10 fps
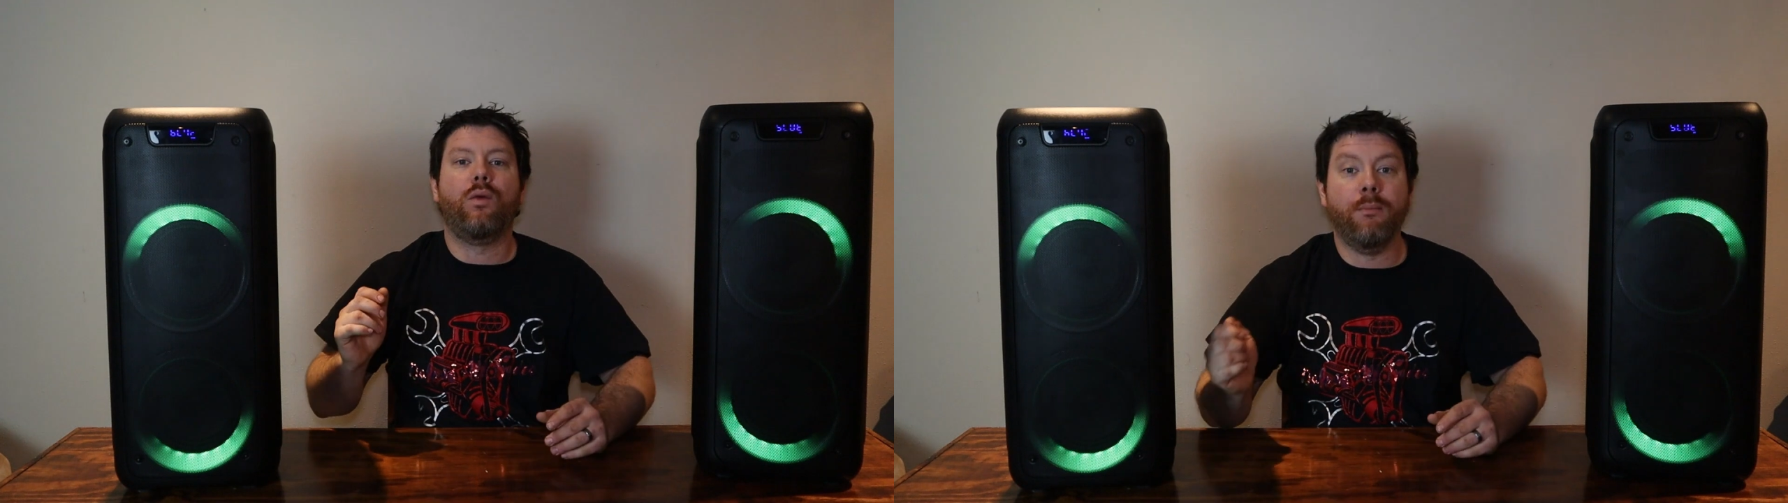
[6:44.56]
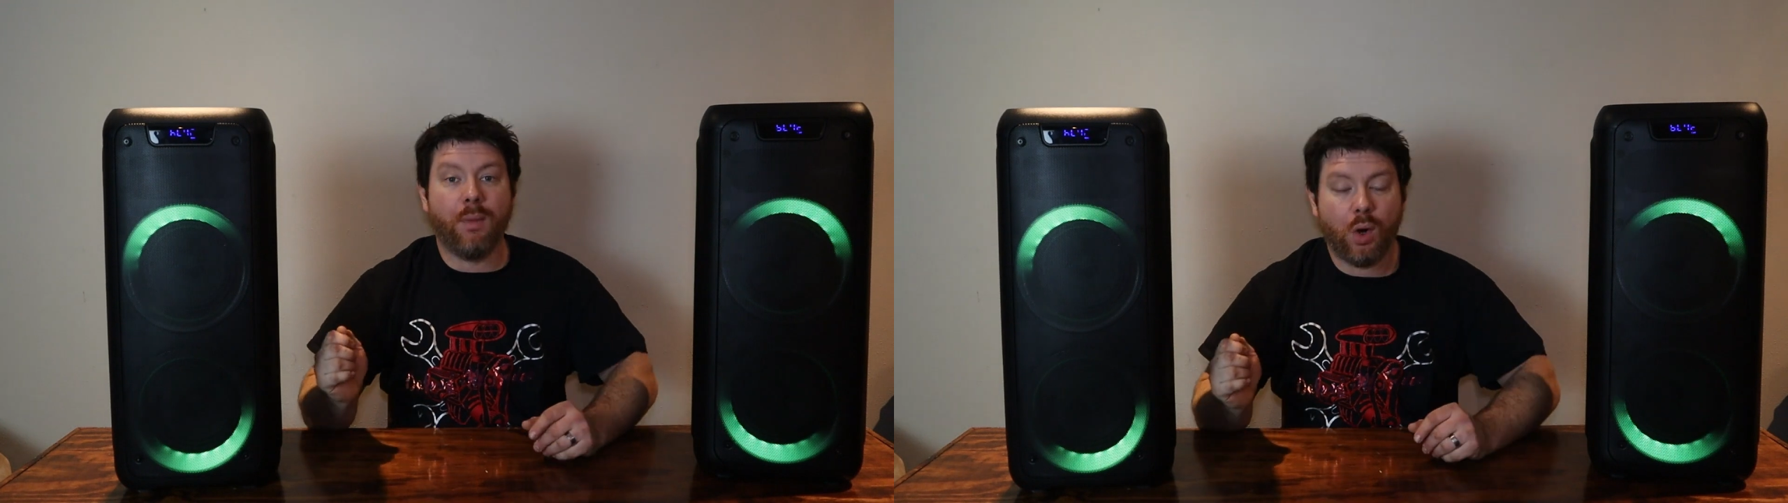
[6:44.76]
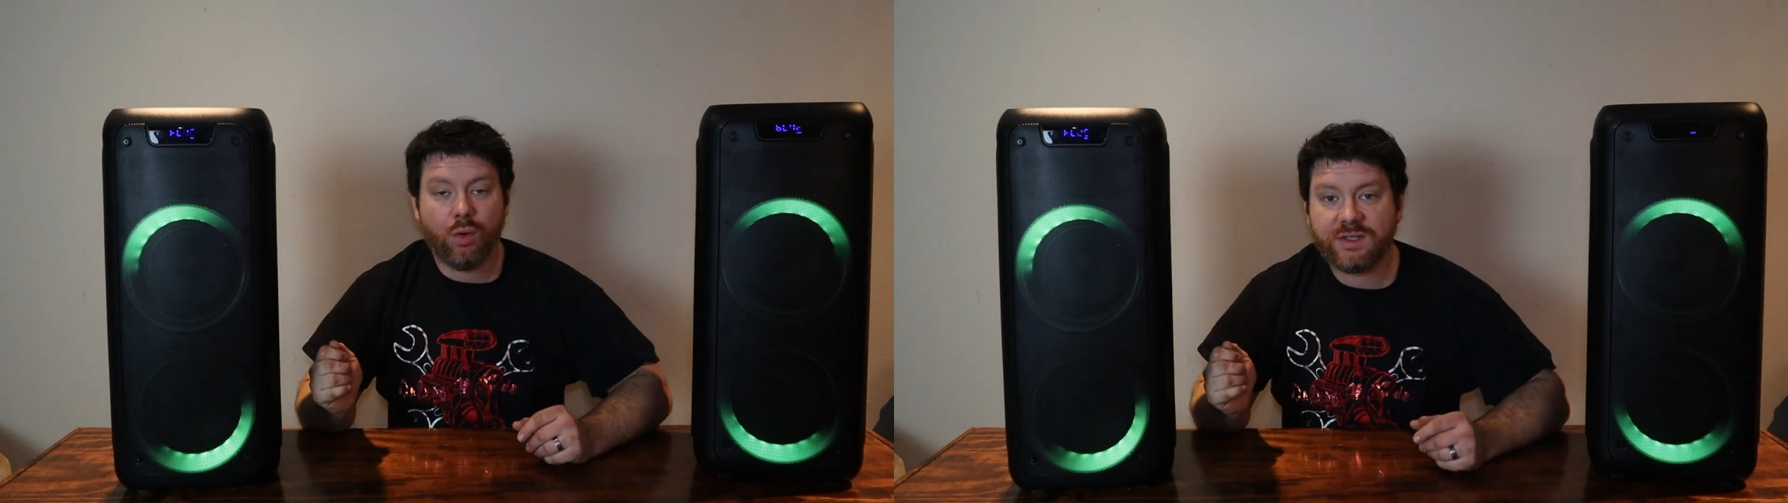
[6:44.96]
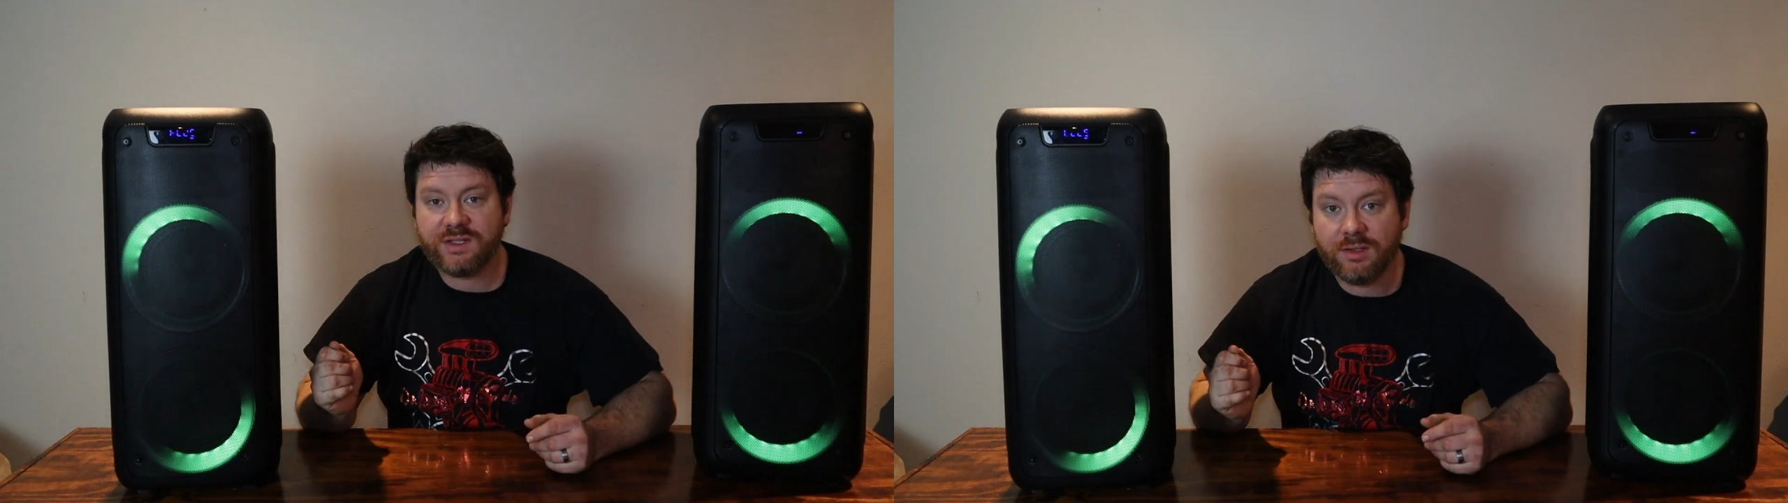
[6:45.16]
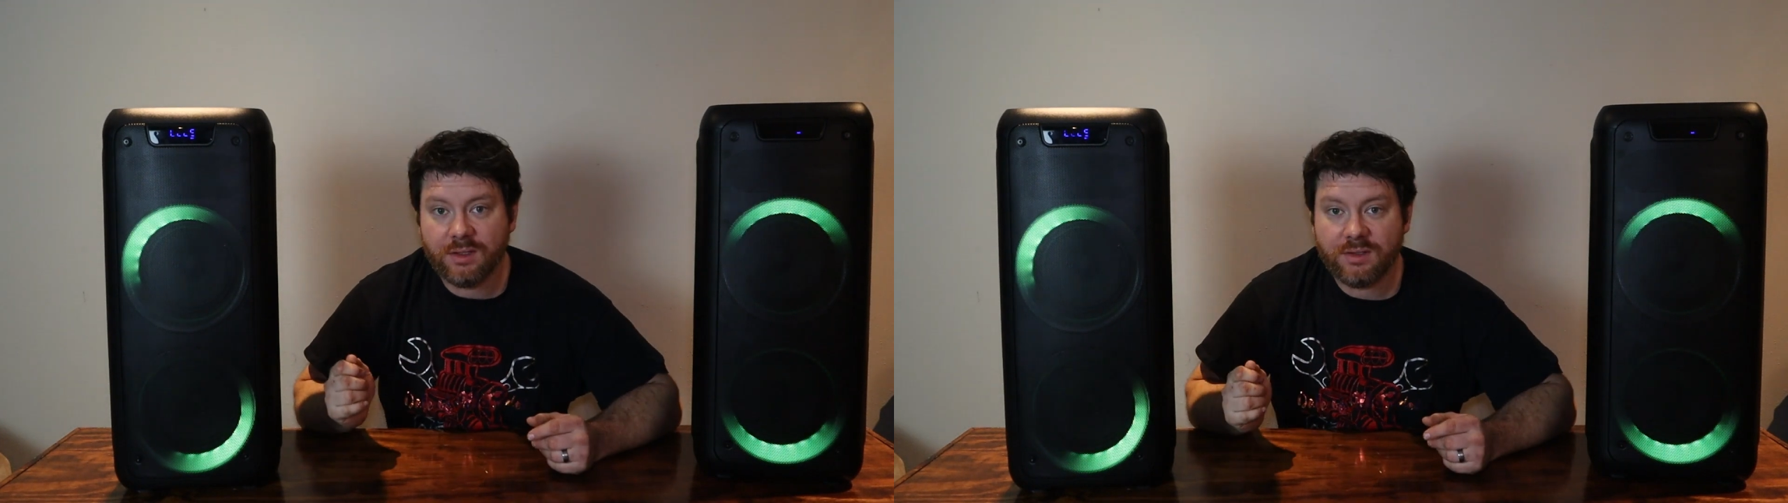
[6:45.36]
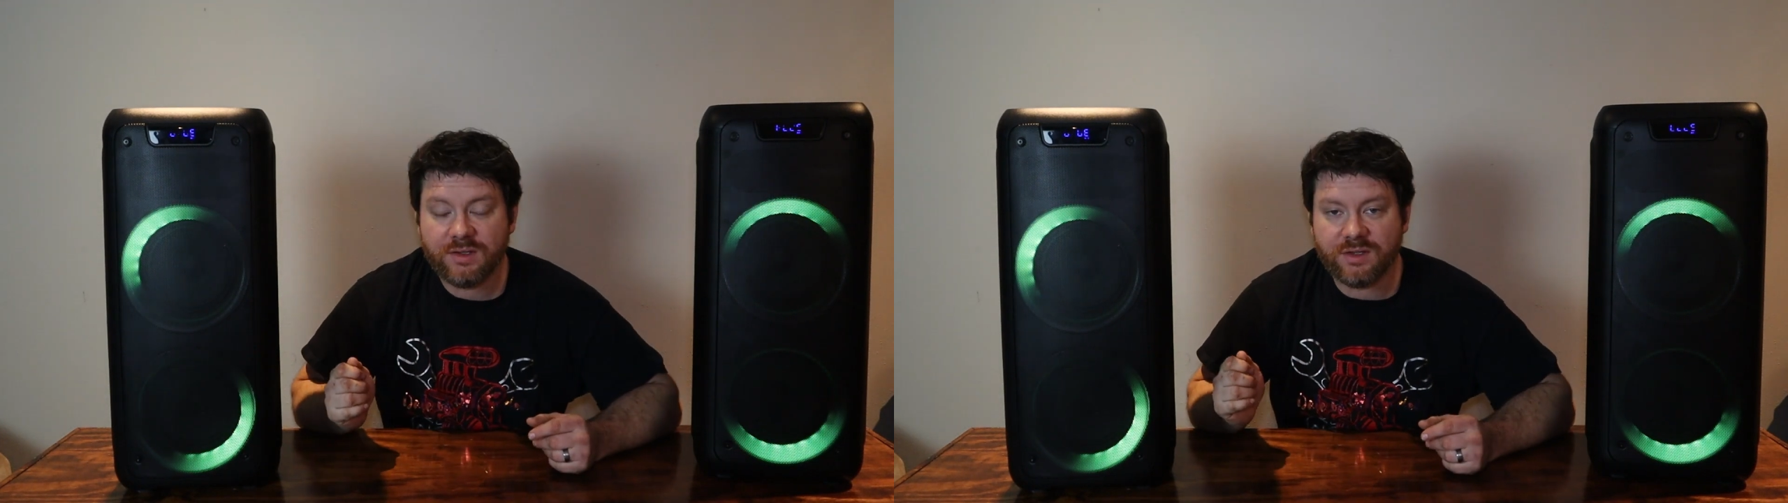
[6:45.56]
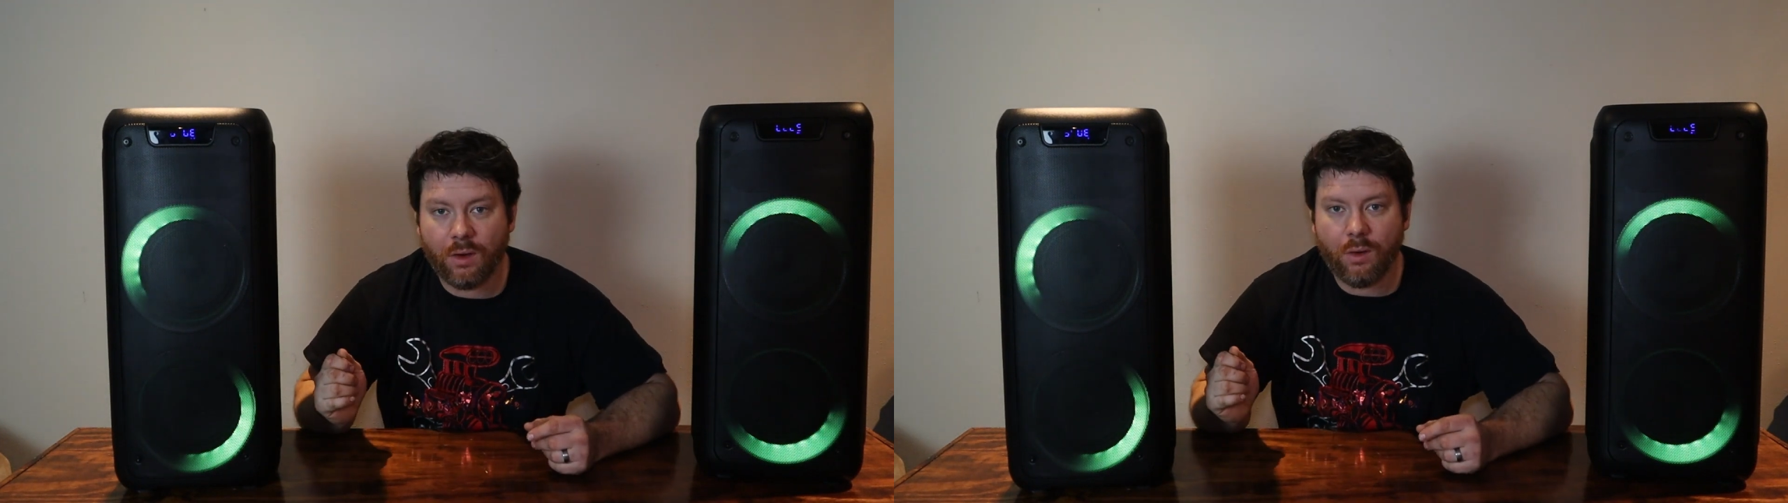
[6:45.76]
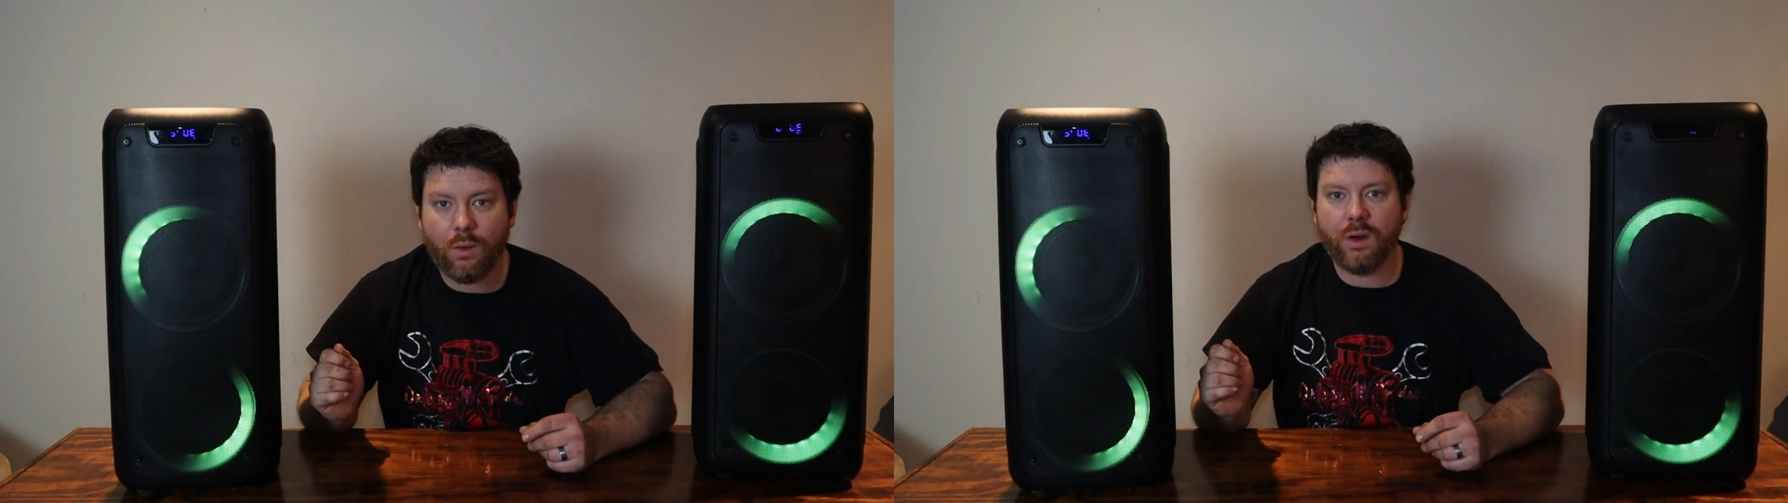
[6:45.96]
remotes.
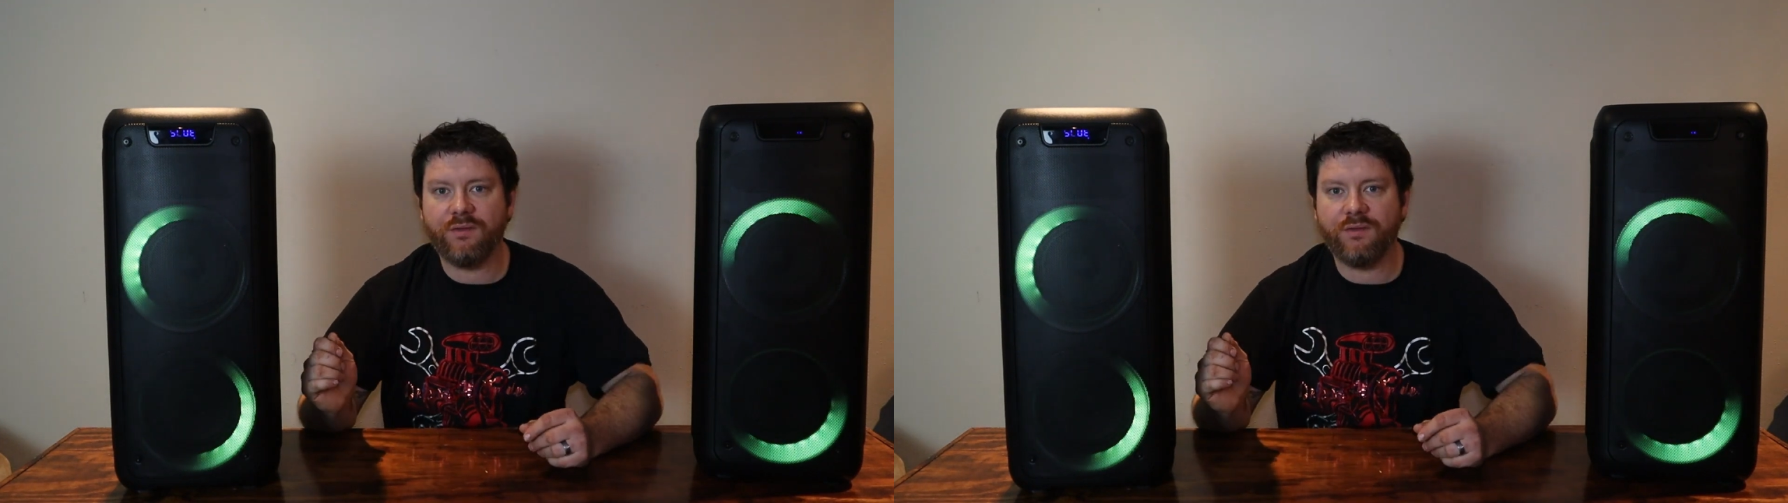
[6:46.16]
So